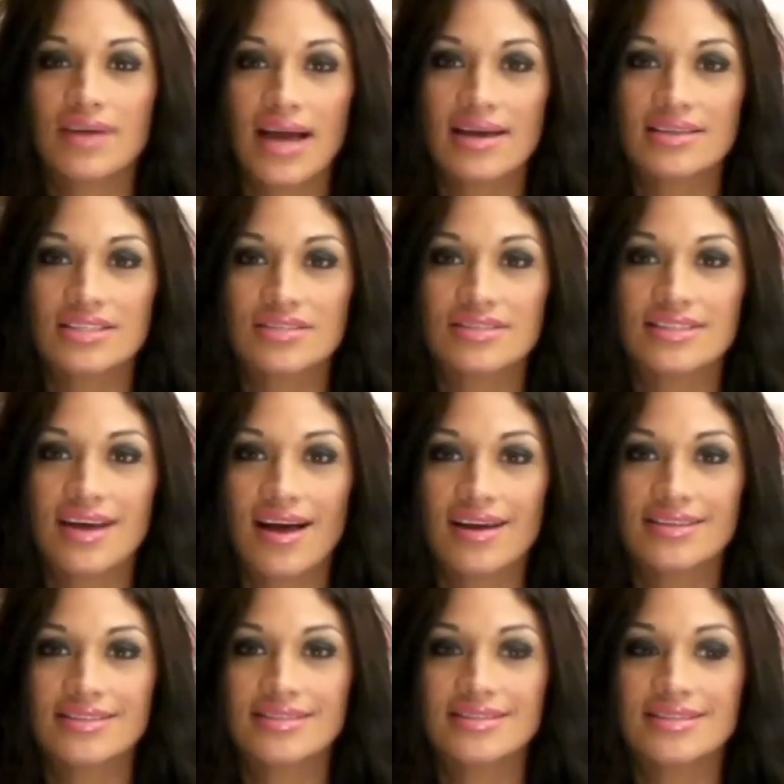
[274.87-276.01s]

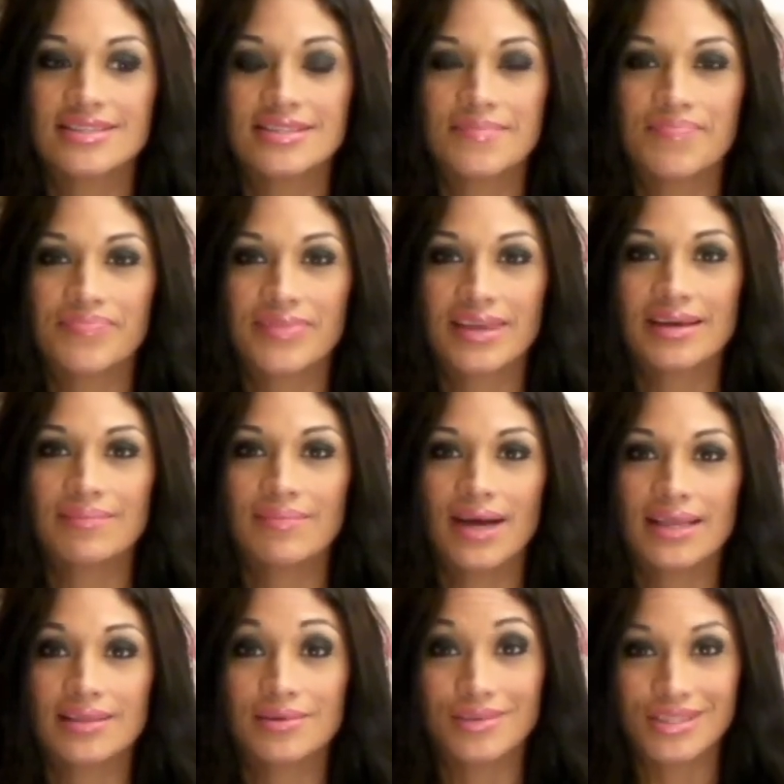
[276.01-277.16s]
exercises and
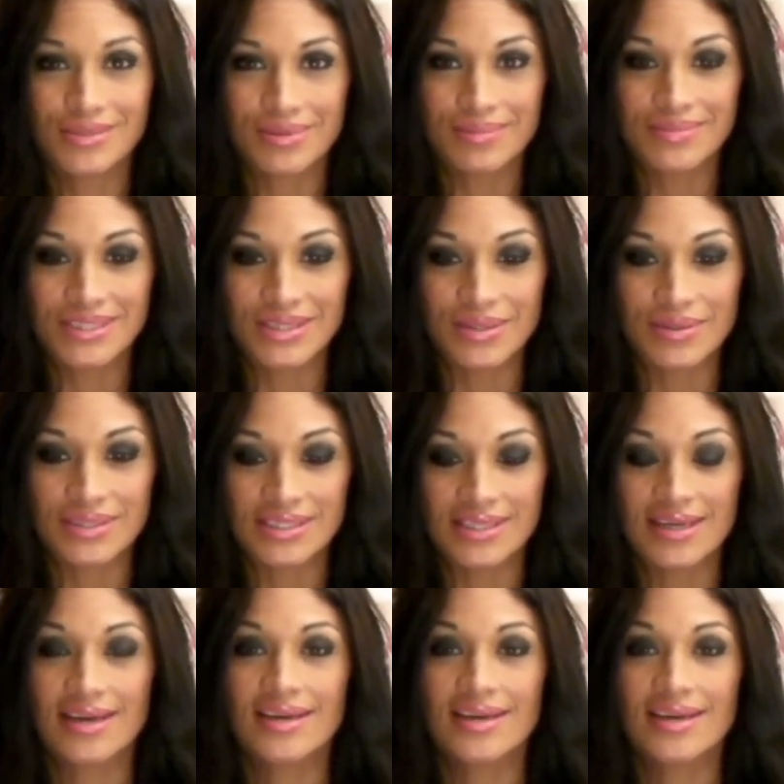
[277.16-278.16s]
my little swimsuit.